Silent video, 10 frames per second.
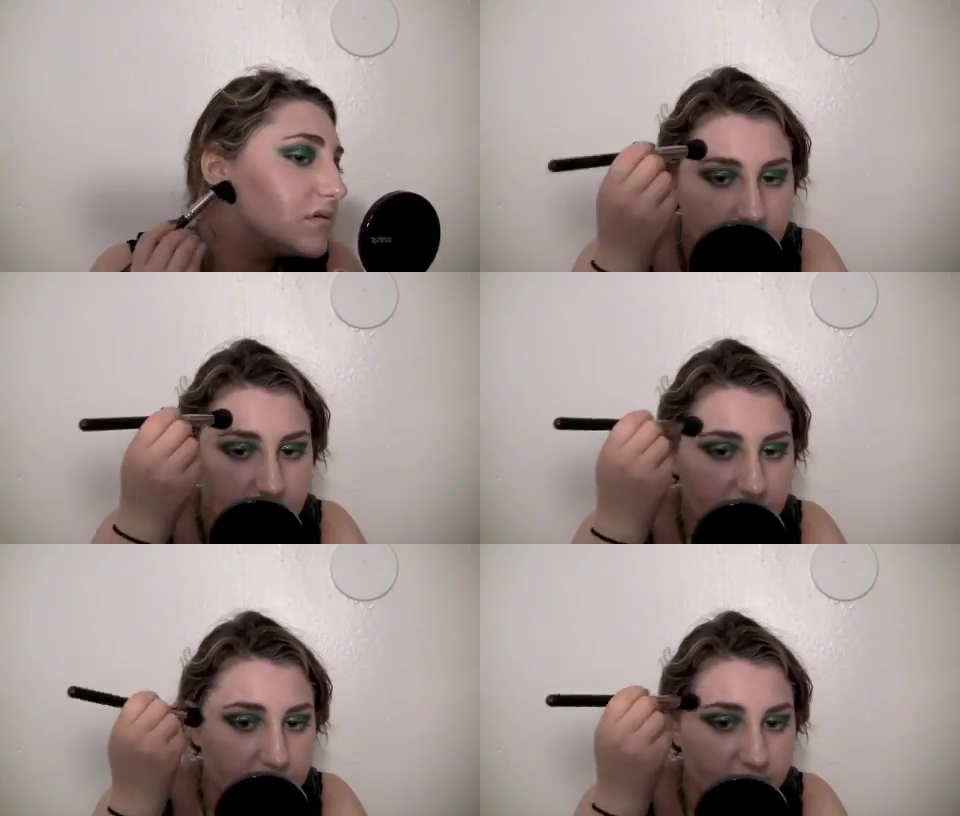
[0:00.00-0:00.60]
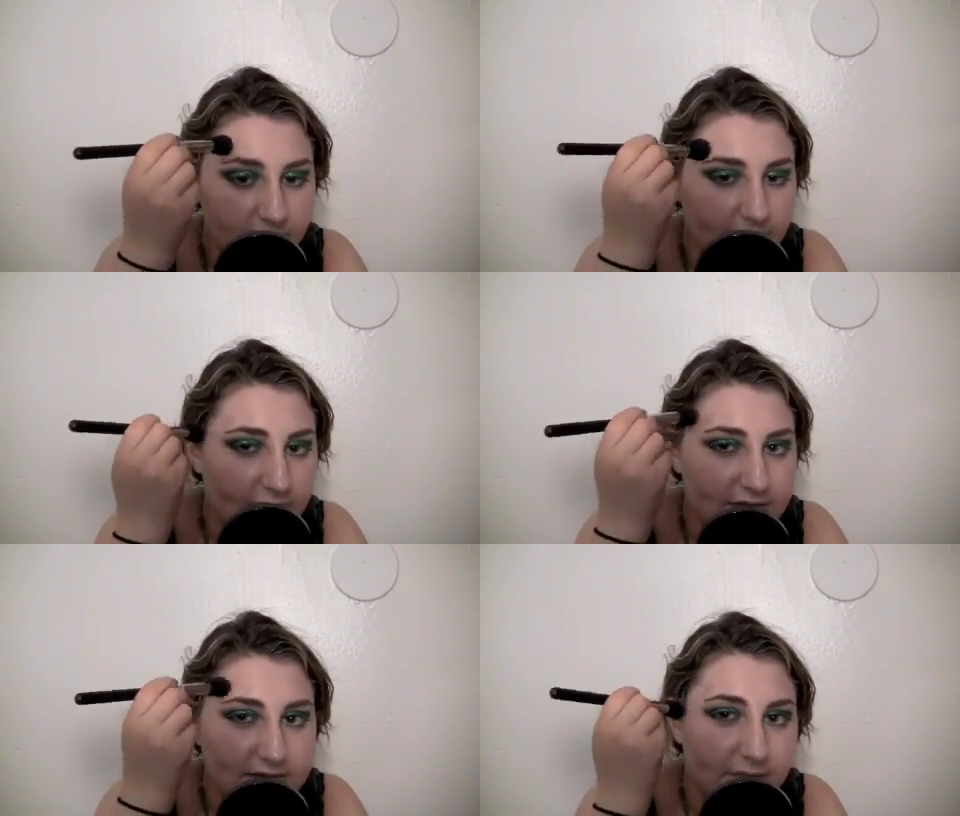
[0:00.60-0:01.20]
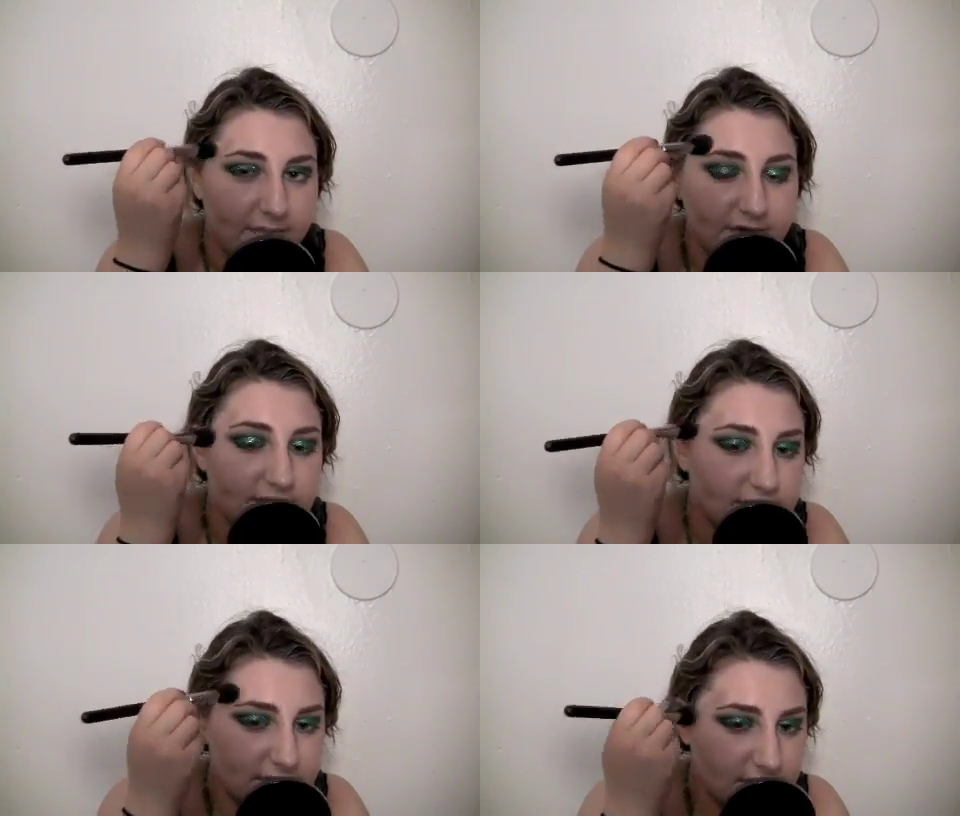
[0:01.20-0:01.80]
And then a little bit by the
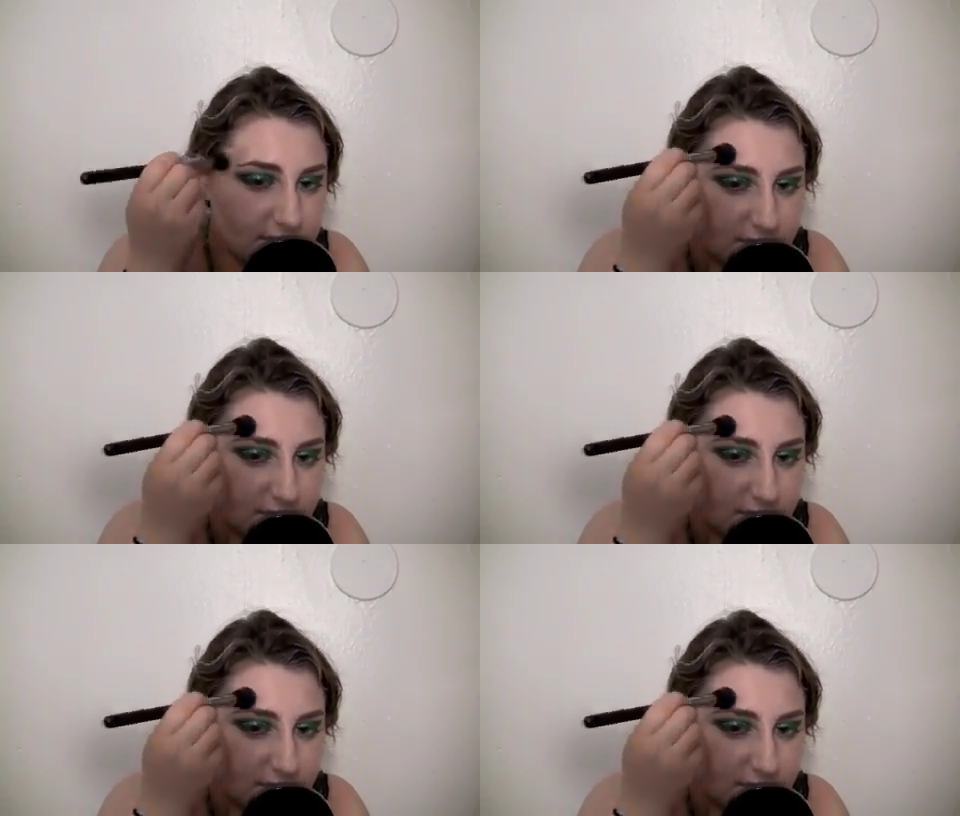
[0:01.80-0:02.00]
temples.